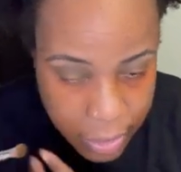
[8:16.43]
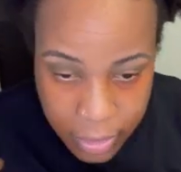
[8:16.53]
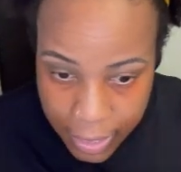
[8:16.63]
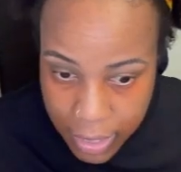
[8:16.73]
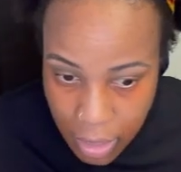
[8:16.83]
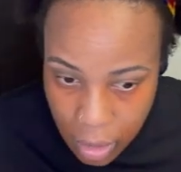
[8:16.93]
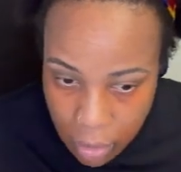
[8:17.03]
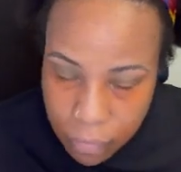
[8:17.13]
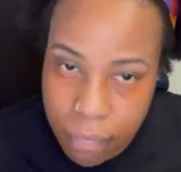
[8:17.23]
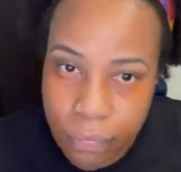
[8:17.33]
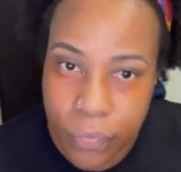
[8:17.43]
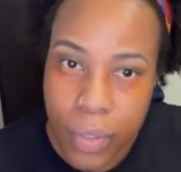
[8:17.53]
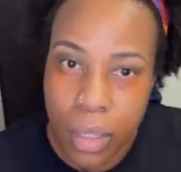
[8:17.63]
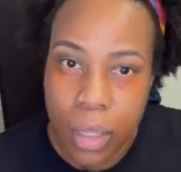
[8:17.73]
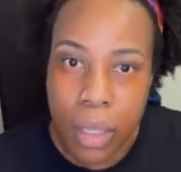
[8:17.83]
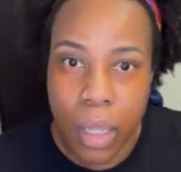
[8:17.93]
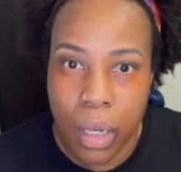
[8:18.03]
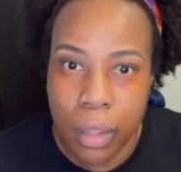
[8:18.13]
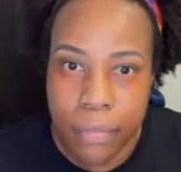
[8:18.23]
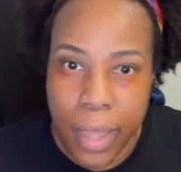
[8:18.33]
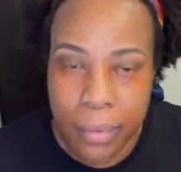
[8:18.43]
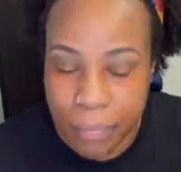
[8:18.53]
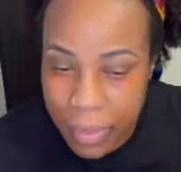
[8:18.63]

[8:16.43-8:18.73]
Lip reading: Taken. I love that.